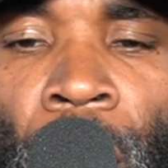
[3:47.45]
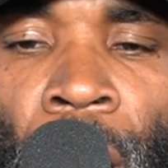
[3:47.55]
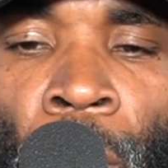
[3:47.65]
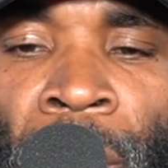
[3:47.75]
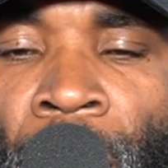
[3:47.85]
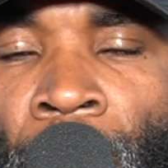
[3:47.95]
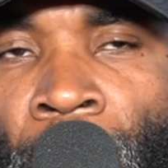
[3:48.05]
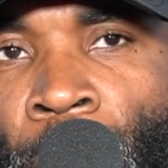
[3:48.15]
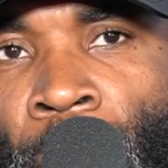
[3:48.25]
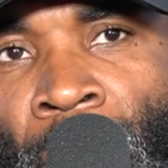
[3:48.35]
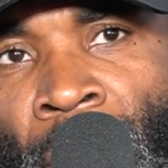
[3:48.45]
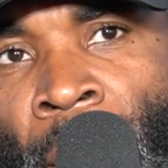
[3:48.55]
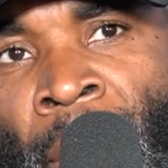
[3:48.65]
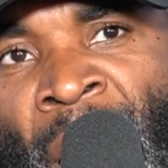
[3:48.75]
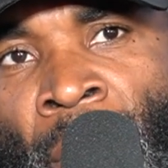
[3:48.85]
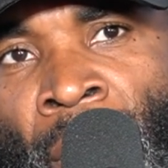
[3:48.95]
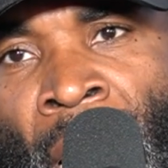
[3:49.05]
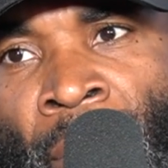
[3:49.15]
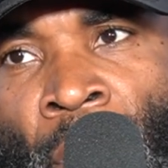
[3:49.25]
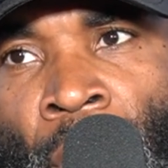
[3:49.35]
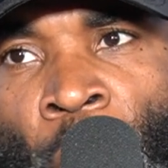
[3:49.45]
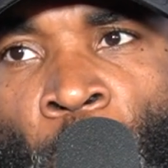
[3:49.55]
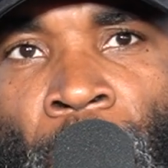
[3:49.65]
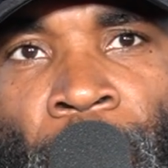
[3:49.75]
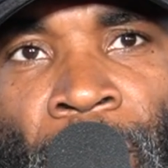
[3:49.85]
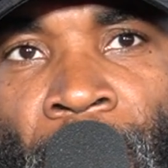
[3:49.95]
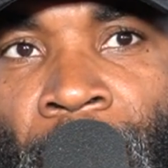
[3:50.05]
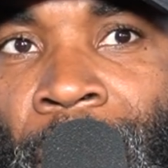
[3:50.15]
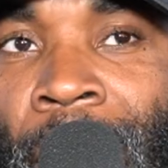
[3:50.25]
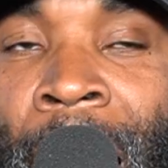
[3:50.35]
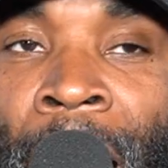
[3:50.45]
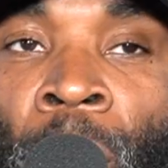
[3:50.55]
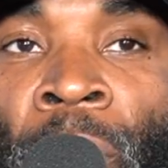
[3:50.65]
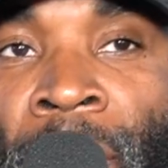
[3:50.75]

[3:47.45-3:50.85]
we can look forward to seeing possibly Tank versus Loma. I don't think